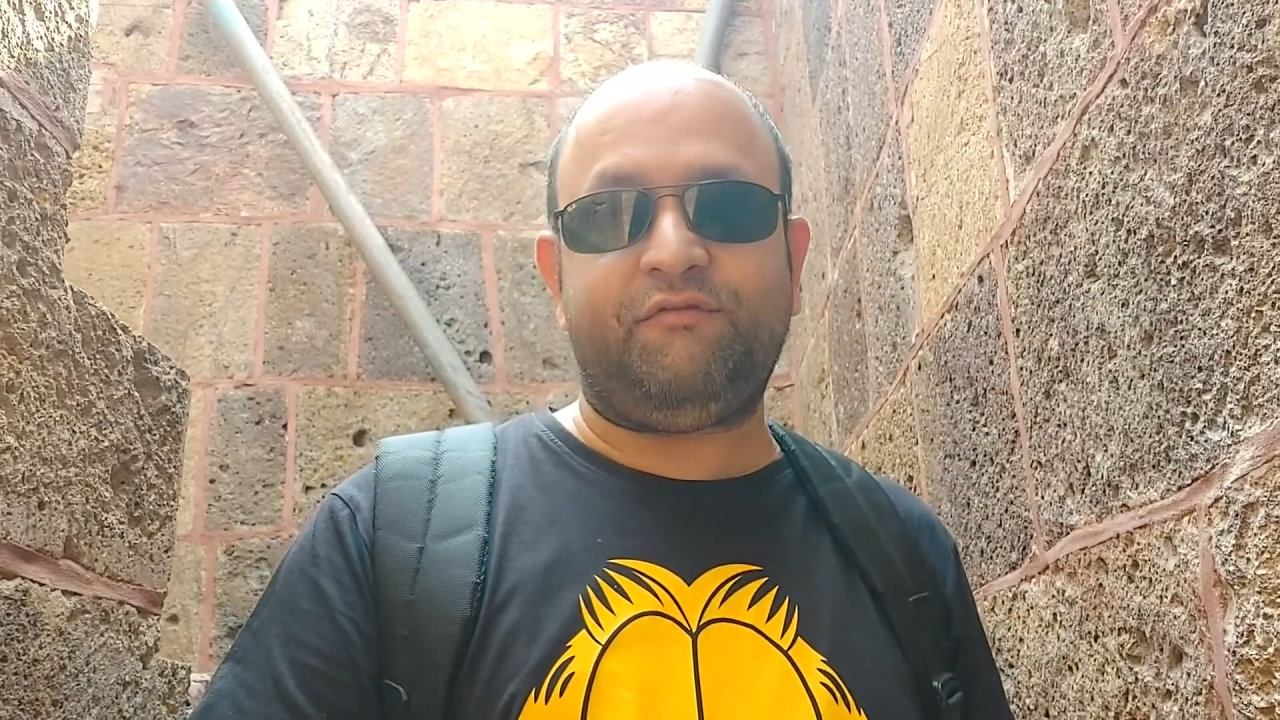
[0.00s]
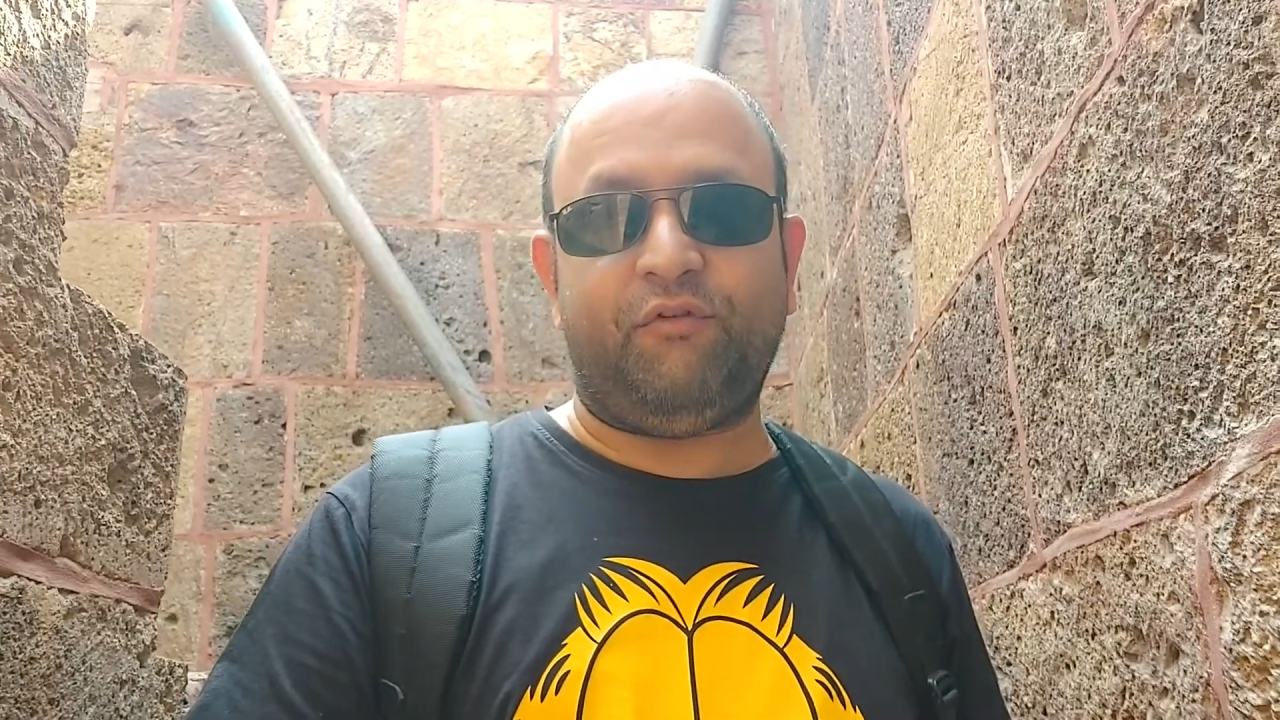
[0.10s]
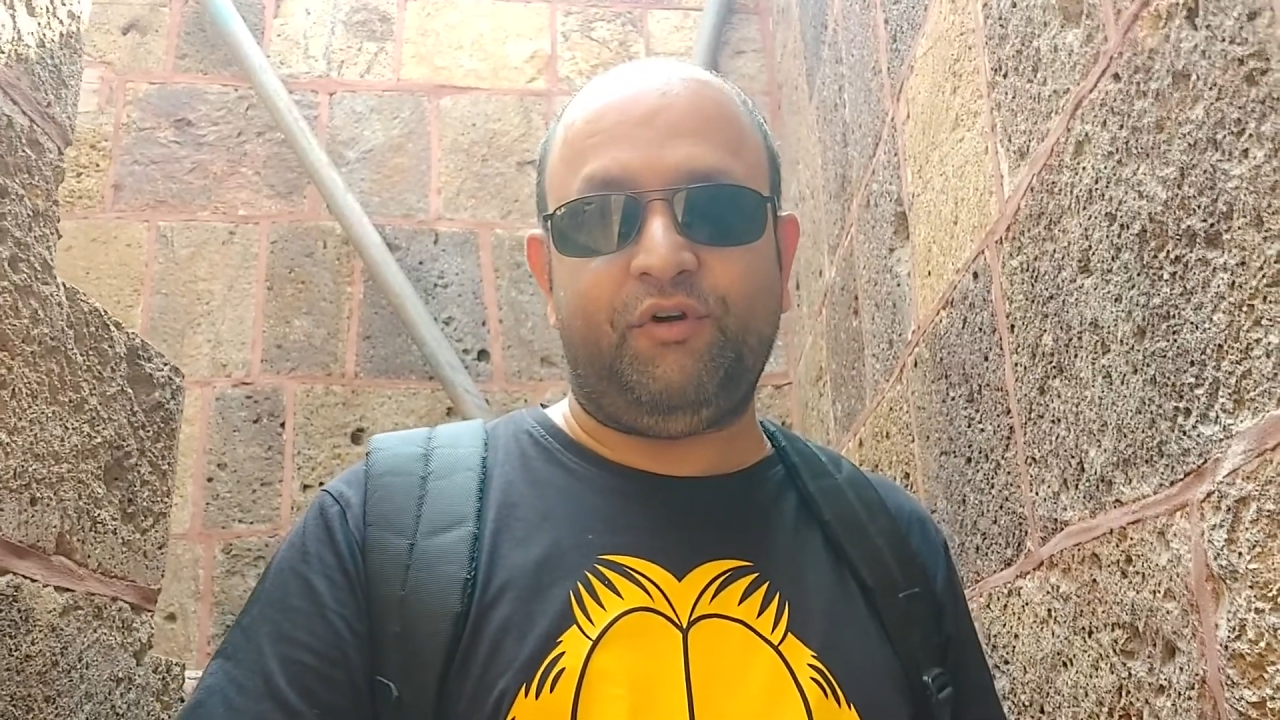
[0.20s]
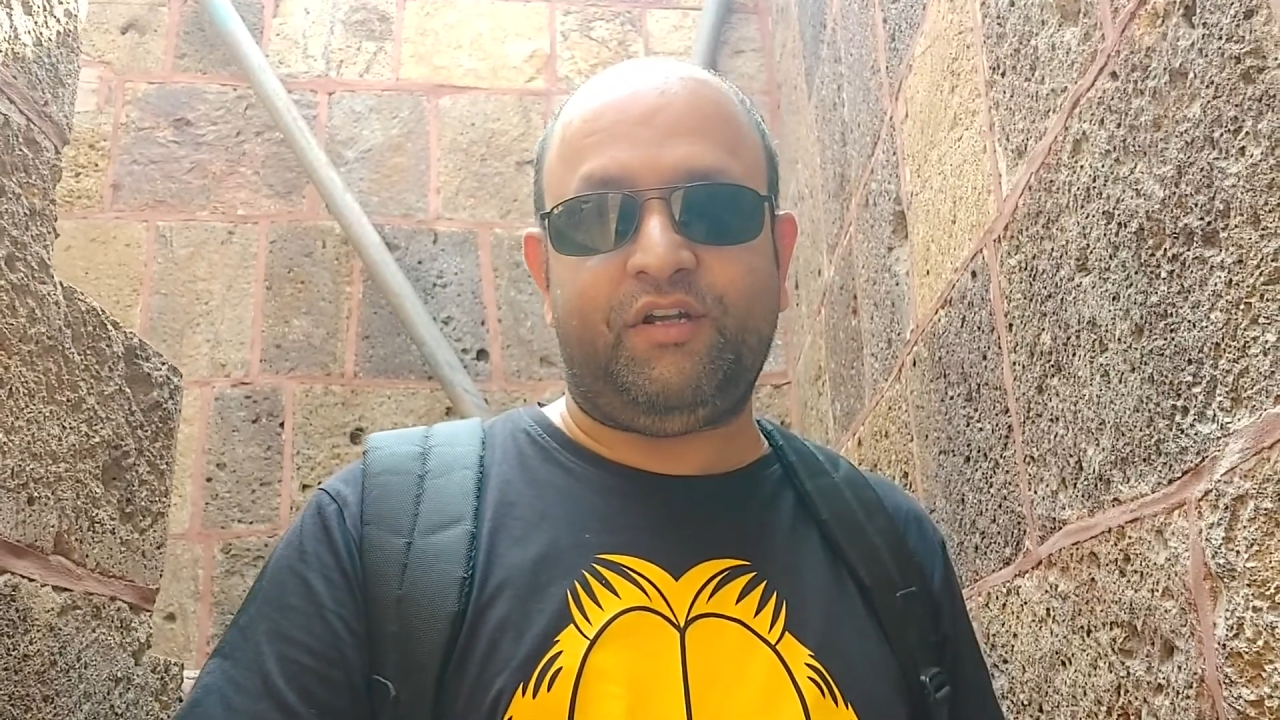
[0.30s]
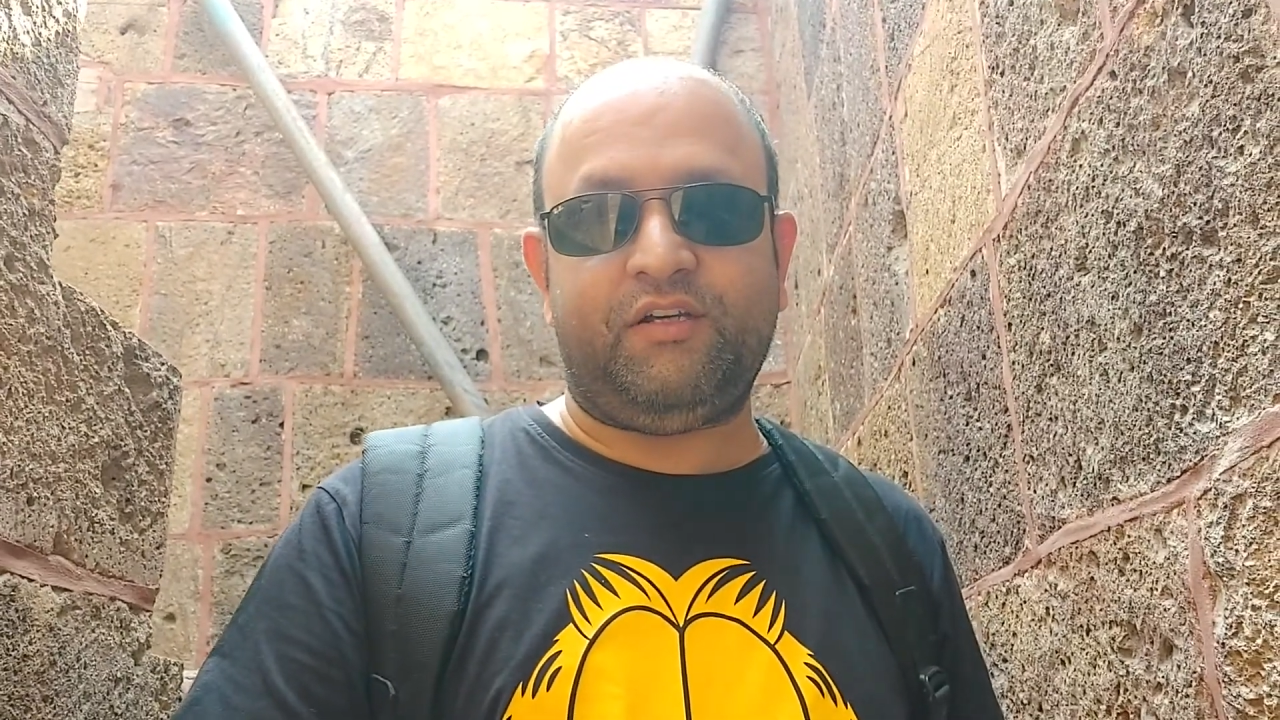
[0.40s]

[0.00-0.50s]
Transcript: fort,